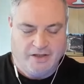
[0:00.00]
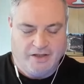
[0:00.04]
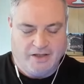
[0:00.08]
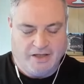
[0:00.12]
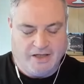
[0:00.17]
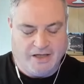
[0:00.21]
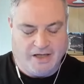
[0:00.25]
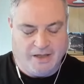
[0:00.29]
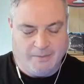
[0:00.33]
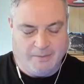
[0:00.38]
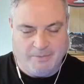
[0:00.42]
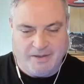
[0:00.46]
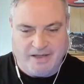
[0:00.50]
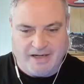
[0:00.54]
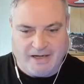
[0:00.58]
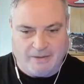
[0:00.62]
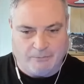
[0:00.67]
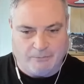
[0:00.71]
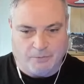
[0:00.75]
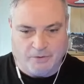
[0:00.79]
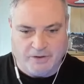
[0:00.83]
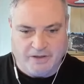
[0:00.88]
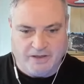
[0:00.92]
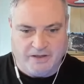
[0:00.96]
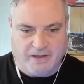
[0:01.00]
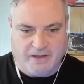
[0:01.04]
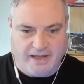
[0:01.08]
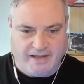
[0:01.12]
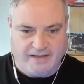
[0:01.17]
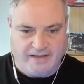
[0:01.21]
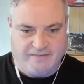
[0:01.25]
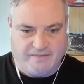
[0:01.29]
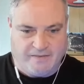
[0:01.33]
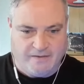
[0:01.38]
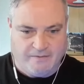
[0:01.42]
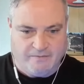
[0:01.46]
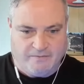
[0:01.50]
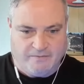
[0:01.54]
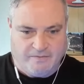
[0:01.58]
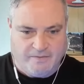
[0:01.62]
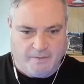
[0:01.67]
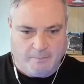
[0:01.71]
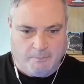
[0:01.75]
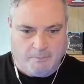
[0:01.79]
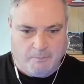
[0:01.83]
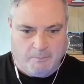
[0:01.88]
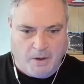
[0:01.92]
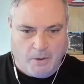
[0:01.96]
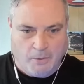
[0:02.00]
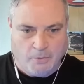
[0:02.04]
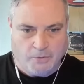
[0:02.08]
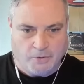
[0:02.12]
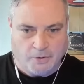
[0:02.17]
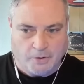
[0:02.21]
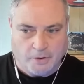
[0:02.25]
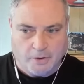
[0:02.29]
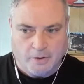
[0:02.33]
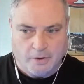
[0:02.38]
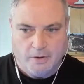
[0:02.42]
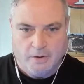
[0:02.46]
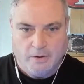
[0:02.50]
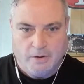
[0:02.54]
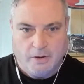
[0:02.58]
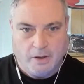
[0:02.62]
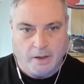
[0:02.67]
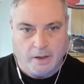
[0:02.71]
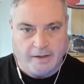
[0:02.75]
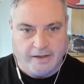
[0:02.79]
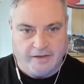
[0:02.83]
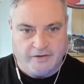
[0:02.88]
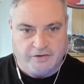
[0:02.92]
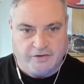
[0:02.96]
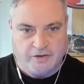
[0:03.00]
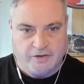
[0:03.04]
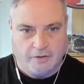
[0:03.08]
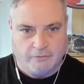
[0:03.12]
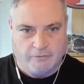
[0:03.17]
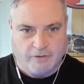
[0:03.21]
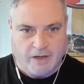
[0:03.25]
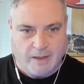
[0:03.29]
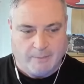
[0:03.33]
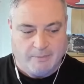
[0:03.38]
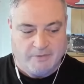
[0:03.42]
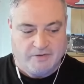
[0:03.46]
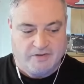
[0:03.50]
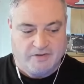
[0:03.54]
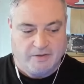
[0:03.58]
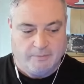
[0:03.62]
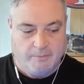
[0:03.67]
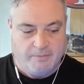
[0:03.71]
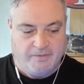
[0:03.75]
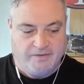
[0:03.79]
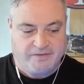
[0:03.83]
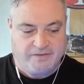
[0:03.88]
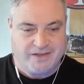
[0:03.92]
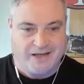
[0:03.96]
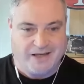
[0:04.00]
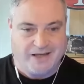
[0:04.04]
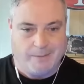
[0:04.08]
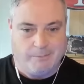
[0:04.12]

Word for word: Um, and I really like the the motor on A'Shawn Robinson. This guy